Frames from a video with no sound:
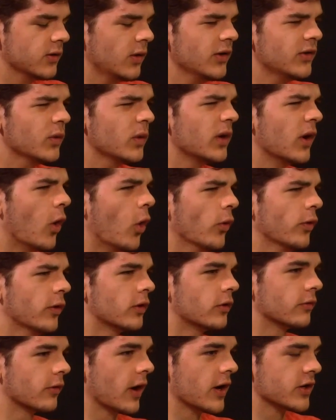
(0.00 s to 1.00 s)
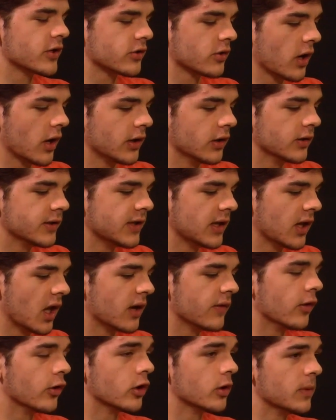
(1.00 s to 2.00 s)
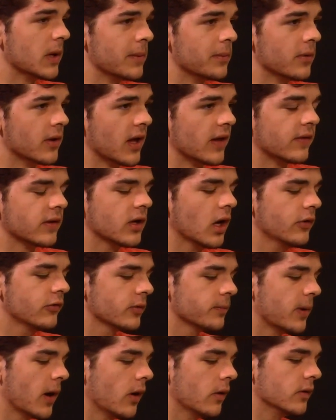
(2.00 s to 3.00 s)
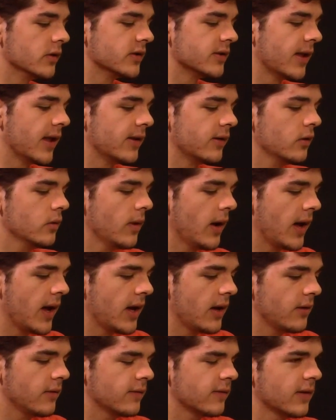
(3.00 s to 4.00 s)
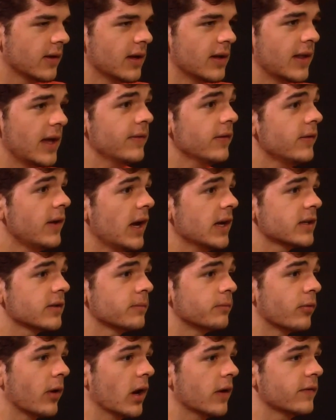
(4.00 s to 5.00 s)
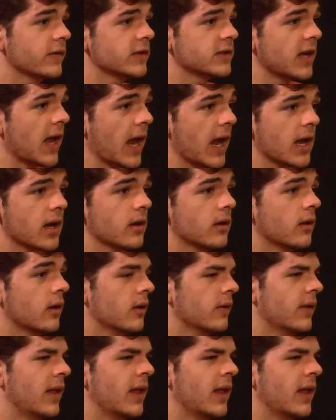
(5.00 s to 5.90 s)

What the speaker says: Going to an older restaurant, you'll see a lot of older people. At the Country Post, they have a nice breakfast and